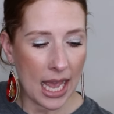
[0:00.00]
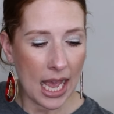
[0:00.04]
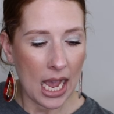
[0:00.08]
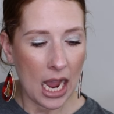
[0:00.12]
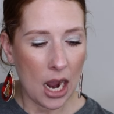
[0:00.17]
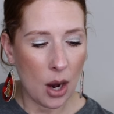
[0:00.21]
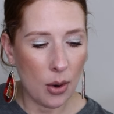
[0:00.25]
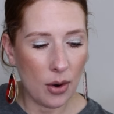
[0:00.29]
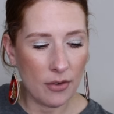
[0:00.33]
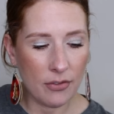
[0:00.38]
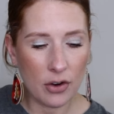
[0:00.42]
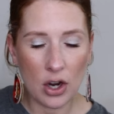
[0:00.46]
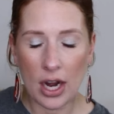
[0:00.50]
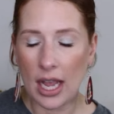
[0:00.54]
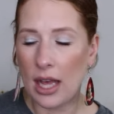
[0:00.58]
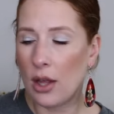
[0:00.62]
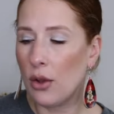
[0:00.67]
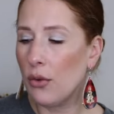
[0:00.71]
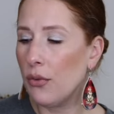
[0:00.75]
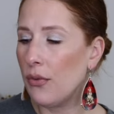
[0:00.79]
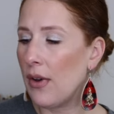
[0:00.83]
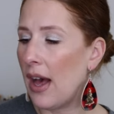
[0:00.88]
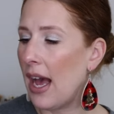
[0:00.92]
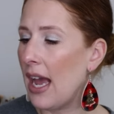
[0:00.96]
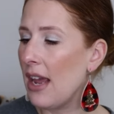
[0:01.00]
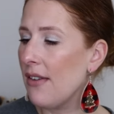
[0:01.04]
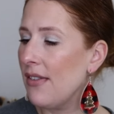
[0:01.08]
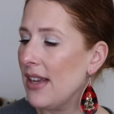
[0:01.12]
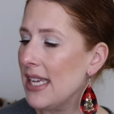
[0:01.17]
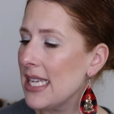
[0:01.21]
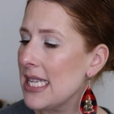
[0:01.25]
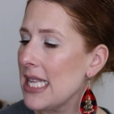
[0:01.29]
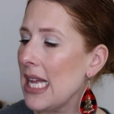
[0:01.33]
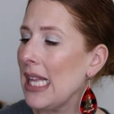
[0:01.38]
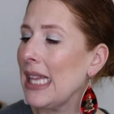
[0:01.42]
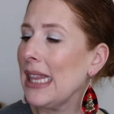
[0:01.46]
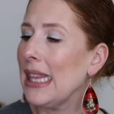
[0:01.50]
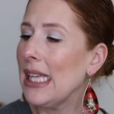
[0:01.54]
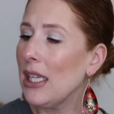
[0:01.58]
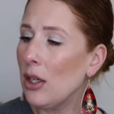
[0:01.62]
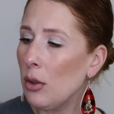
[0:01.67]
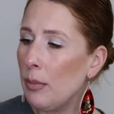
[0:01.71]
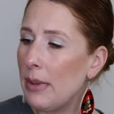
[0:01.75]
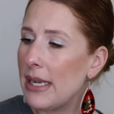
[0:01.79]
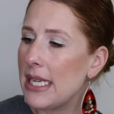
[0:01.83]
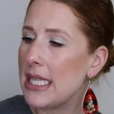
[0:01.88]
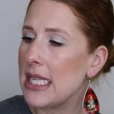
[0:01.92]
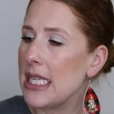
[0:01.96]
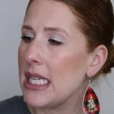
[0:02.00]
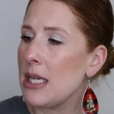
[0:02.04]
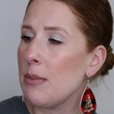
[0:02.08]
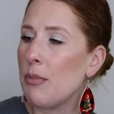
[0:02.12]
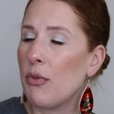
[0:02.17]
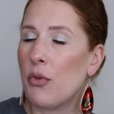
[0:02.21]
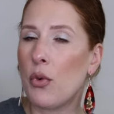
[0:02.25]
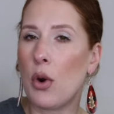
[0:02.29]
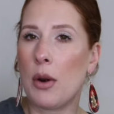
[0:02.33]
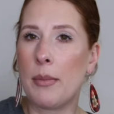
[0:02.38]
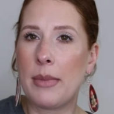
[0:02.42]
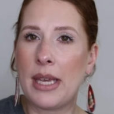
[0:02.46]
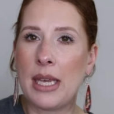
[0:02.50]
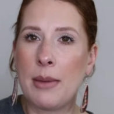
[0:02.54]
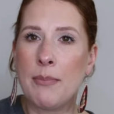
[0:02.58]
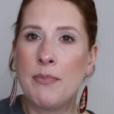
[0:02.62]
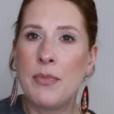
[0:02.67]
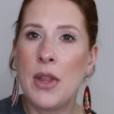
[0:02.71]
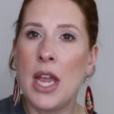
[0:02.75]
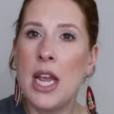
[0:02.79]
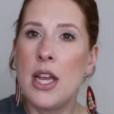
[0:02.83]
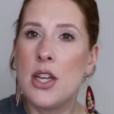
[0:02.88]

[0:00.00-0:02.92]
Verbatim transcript: However, L5 is a little bit deep for me.